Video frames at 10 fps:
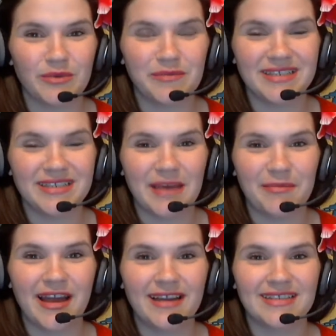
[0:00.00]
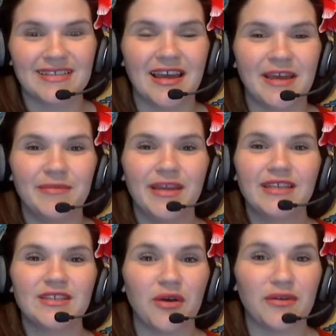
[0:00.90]
them, so we miss that practice time.
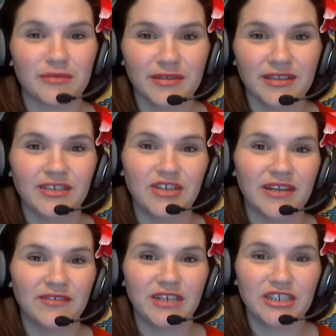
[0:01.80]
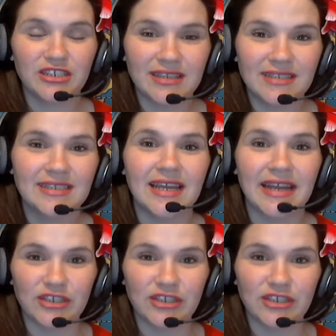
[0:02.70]
So I really try to finish lessons,